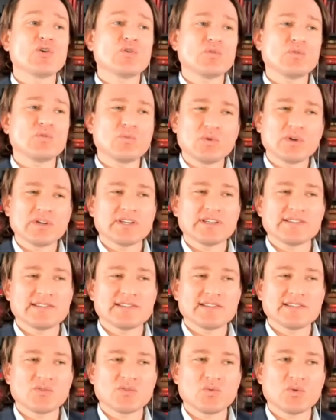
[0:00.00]
what is
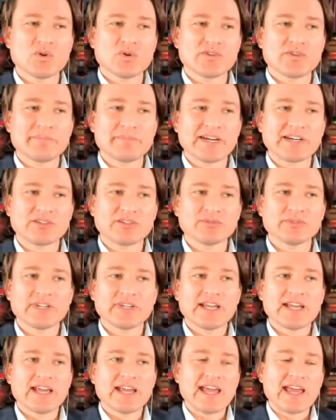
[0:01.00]
this quote about,
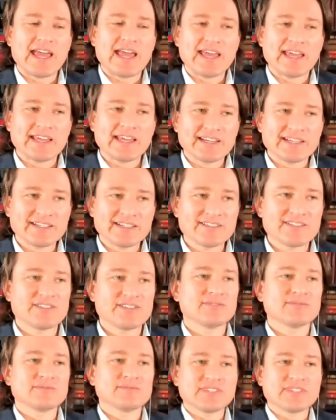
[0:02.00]

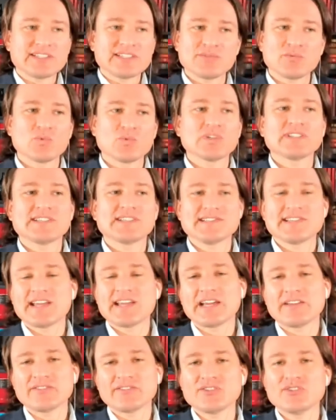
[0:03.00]
and what does it
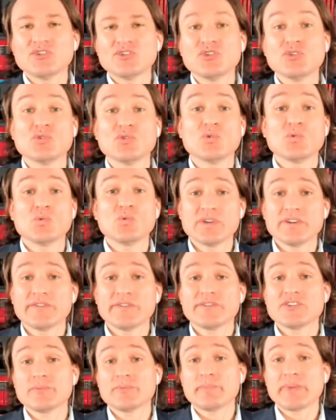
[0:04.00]
have to do
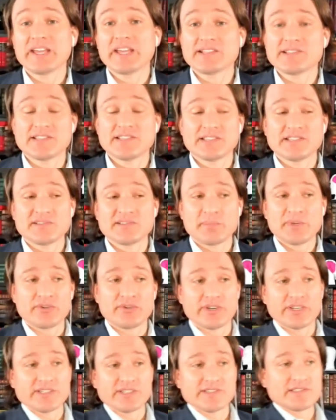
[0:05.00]
with Japan's
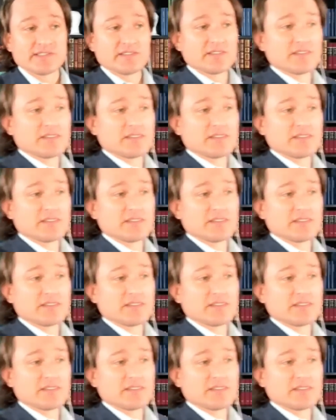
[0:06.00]
experience?